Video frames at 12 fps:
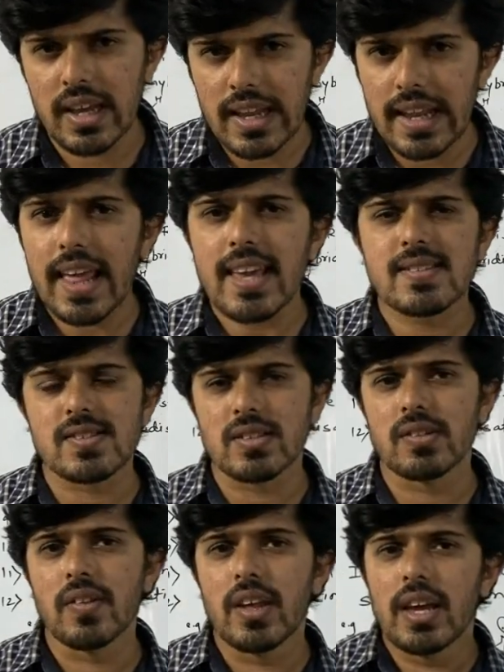Elixir.
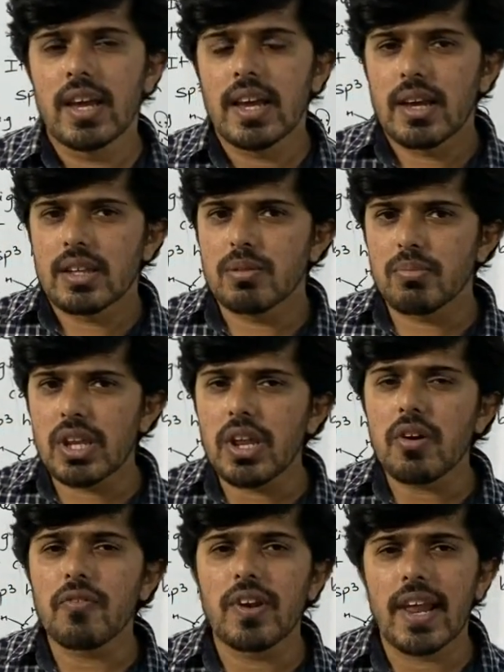The meaning
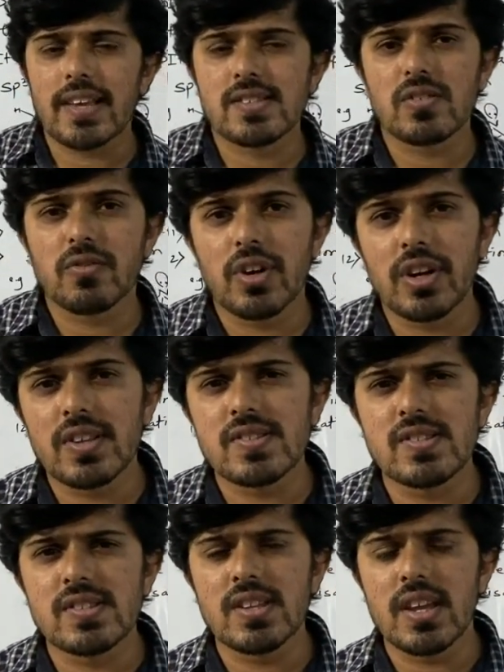of elixir word
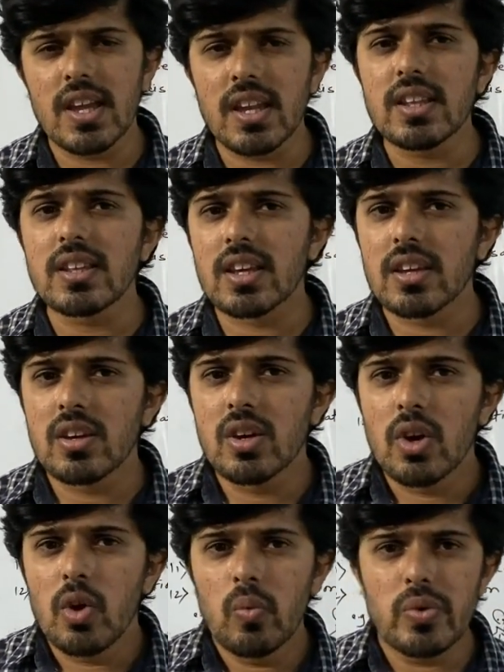is anything
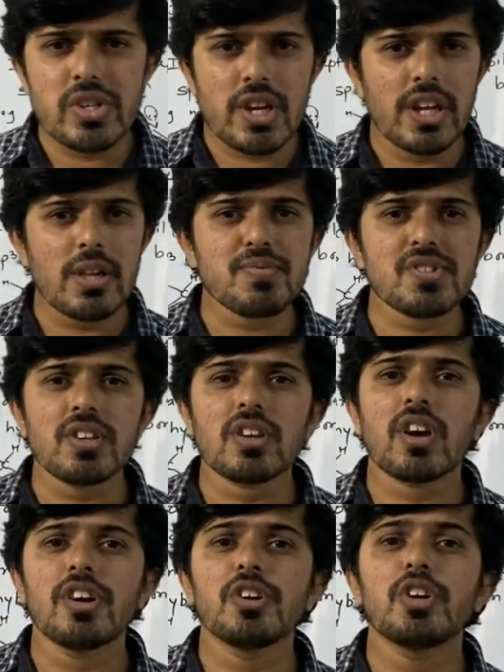which helps in
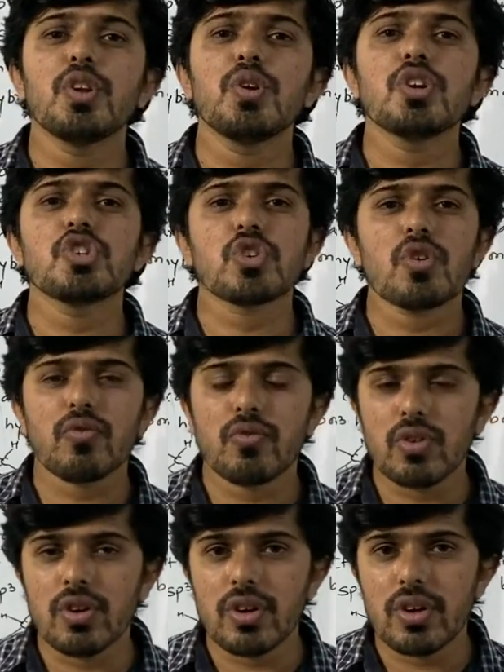continuation of
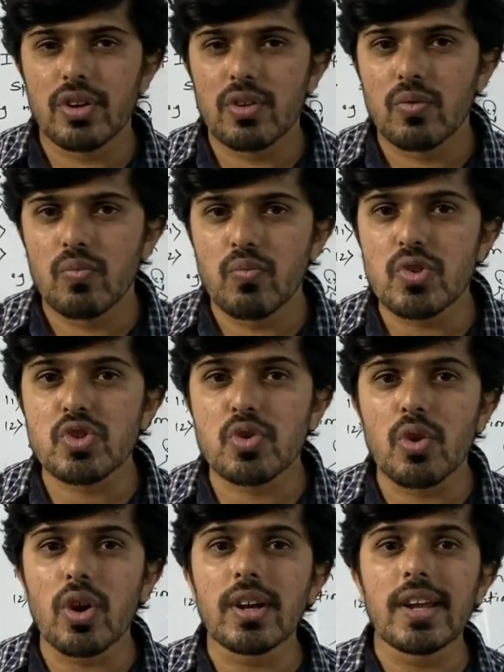word, which do
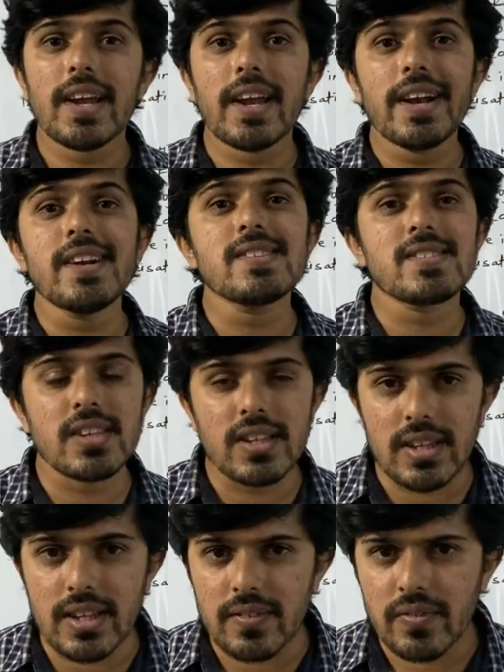not ends anything.